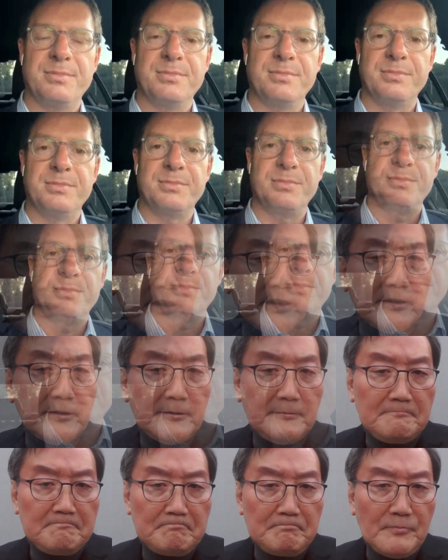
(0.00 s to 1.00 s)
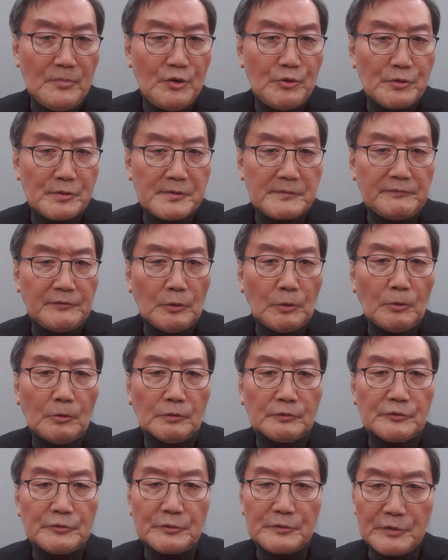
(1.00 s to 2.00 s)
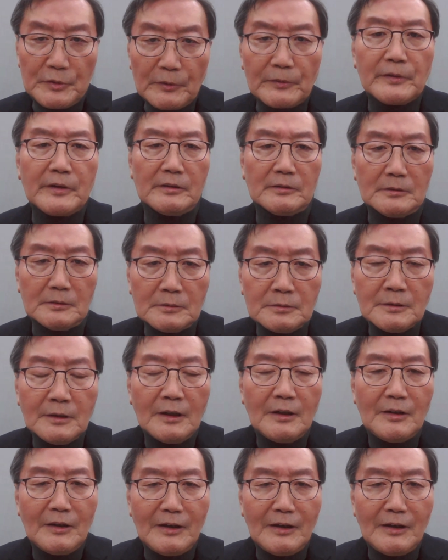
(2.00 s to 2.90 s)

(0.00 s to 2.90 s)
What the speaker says: very useful tutorial